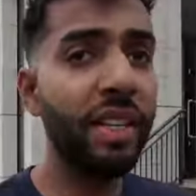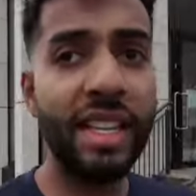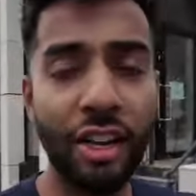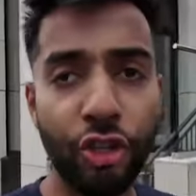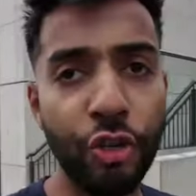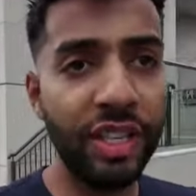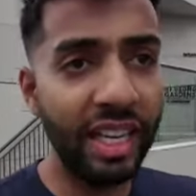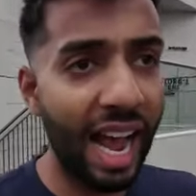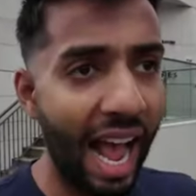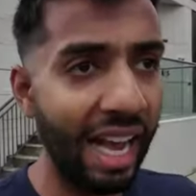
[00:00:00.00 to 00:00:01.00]
This is now
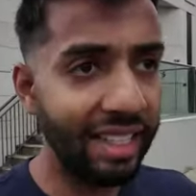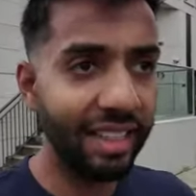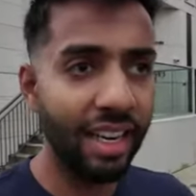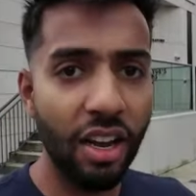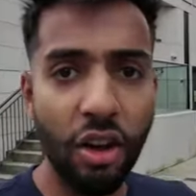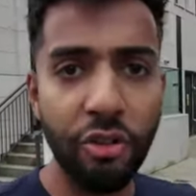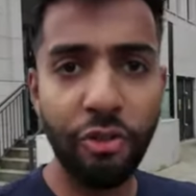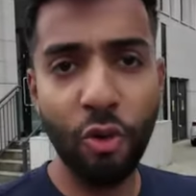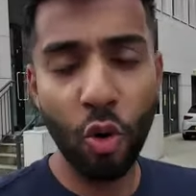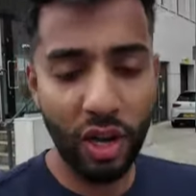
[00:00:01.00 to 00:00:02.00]
shooting at
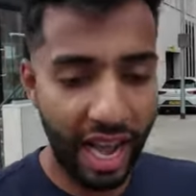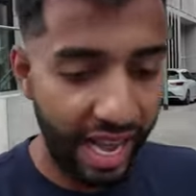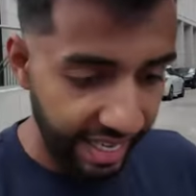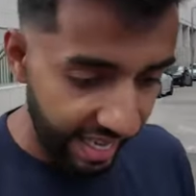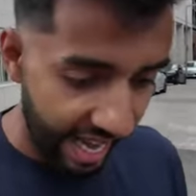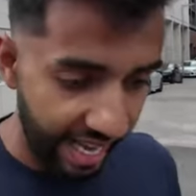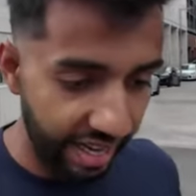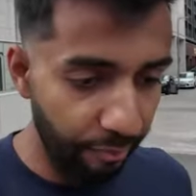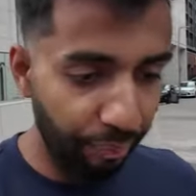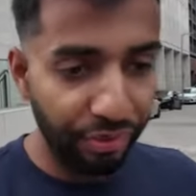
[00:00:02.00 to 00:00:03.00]
4K
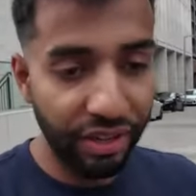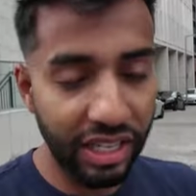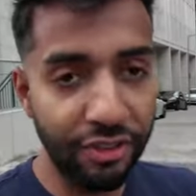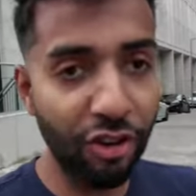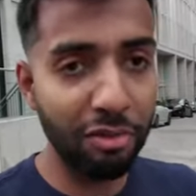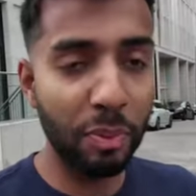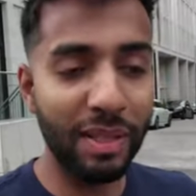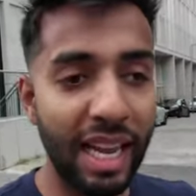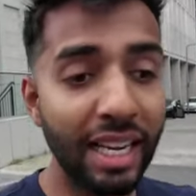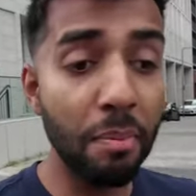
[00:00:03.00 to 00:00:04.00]
in 30 frames per
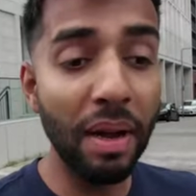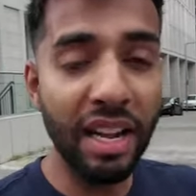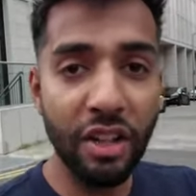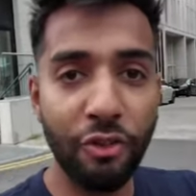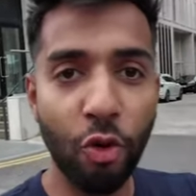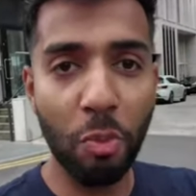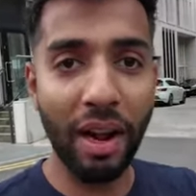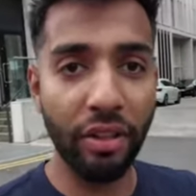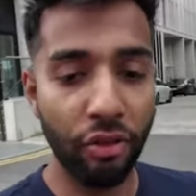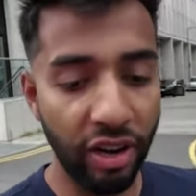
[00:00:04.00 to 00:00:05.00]
second, but in the
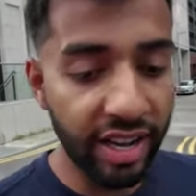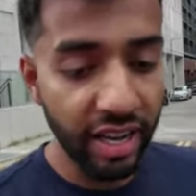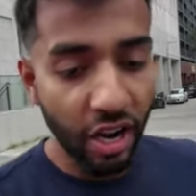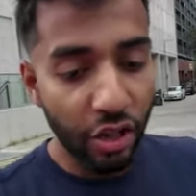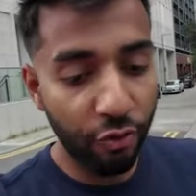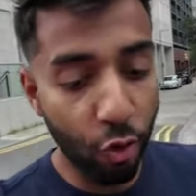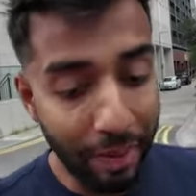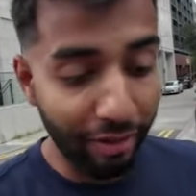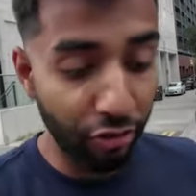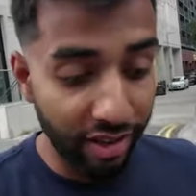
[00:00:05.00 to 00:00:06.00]
4x3. The
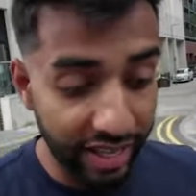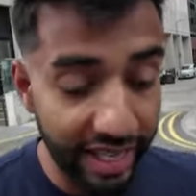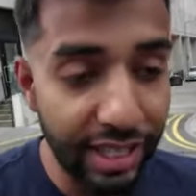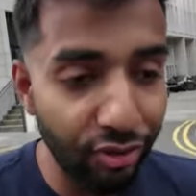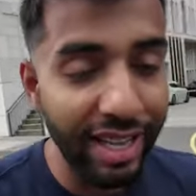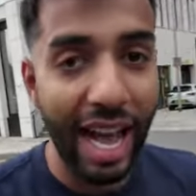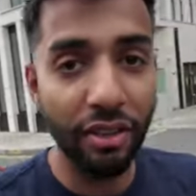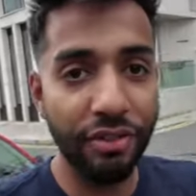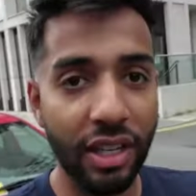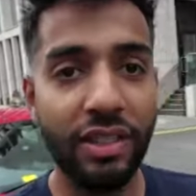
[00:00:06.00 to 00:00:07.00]
4x3 is really
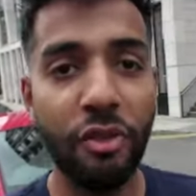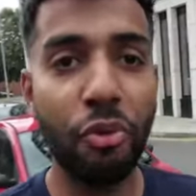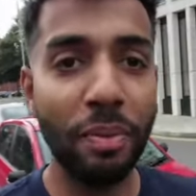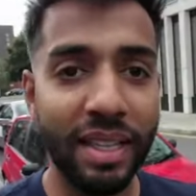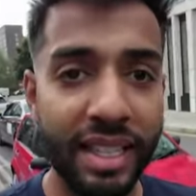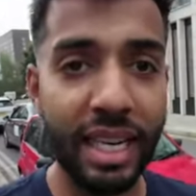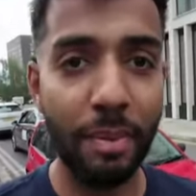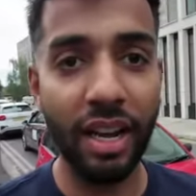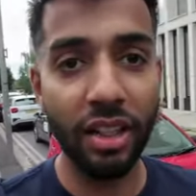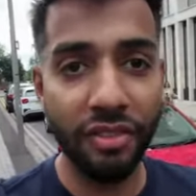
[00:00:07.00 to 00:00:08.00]
helpful, as you've probably seen in
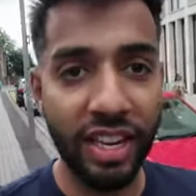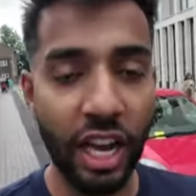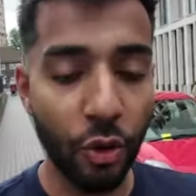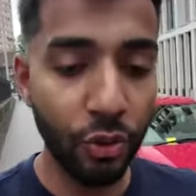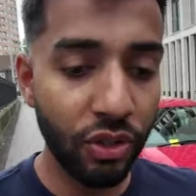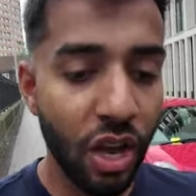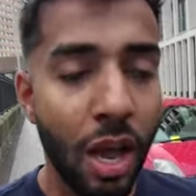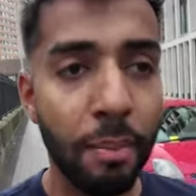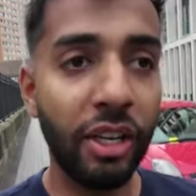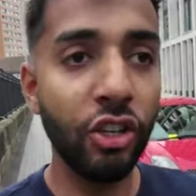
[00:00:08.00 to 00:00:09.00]
my other videos,
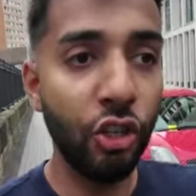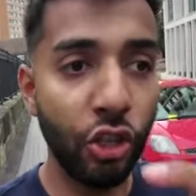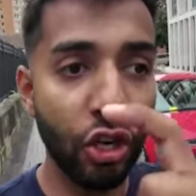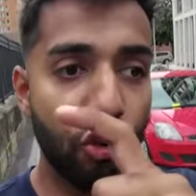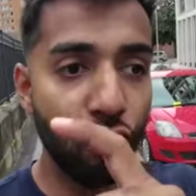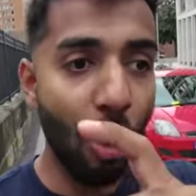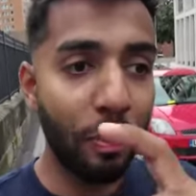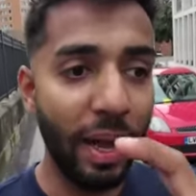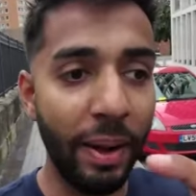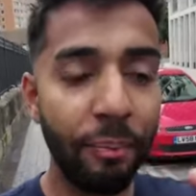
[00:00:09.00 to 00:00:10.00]
because you can
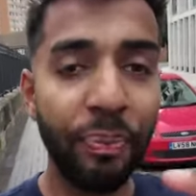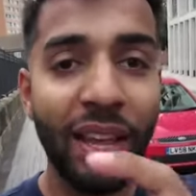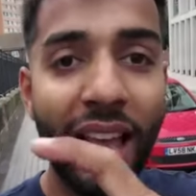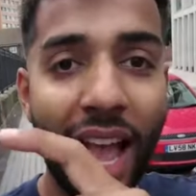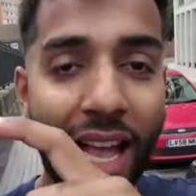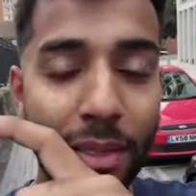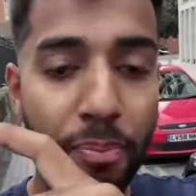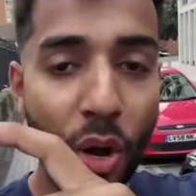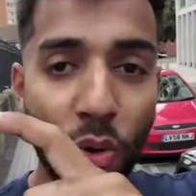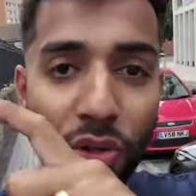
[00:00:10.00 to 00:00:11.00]
crop it as
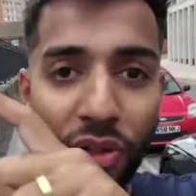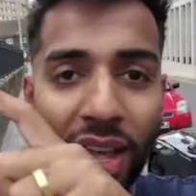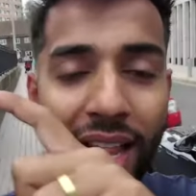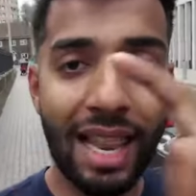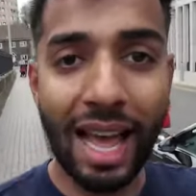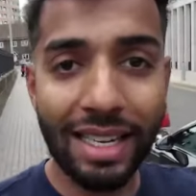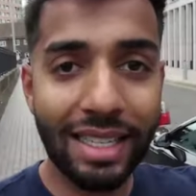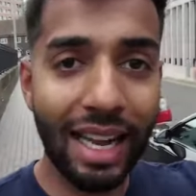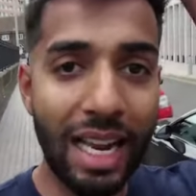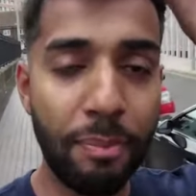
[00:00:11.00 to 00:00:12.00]
both
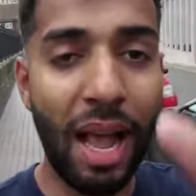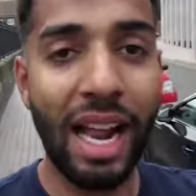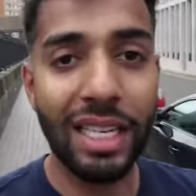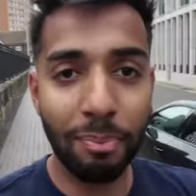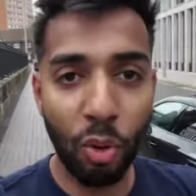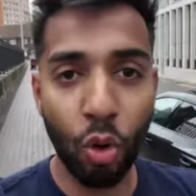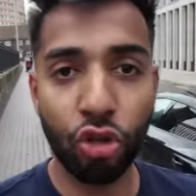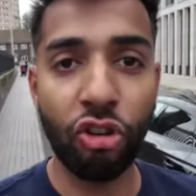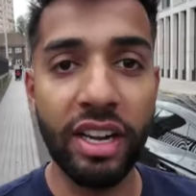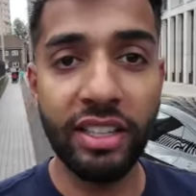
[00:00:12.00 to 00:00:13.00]
landscape and
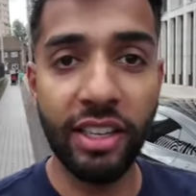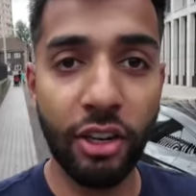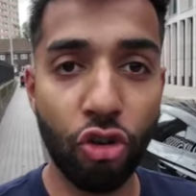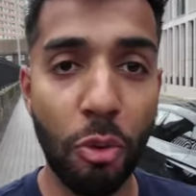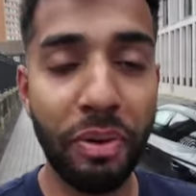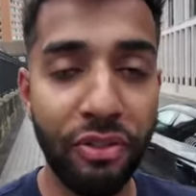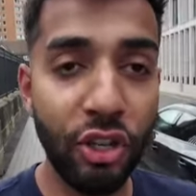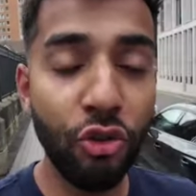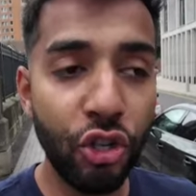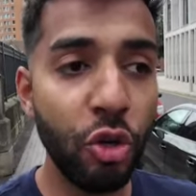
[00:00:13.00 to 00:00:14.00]
portraits. You can crop it for
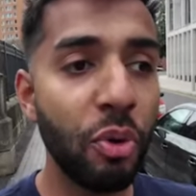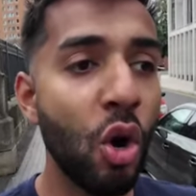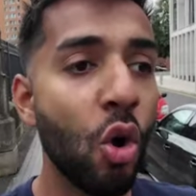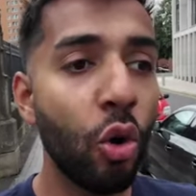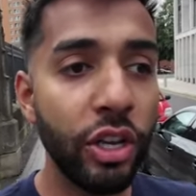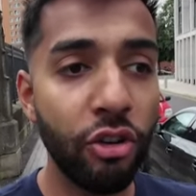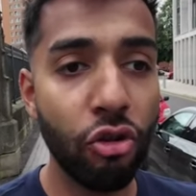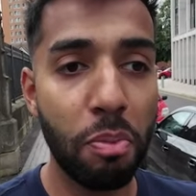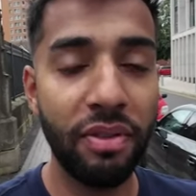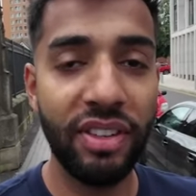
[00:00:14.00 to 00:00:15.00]
YouTube, or you can
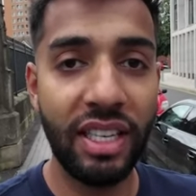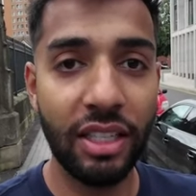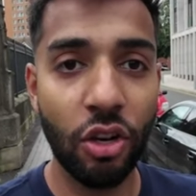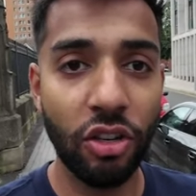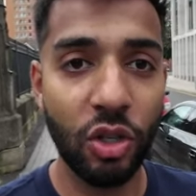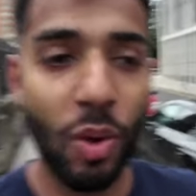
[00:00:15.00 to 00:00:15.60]
crop it for TikTok as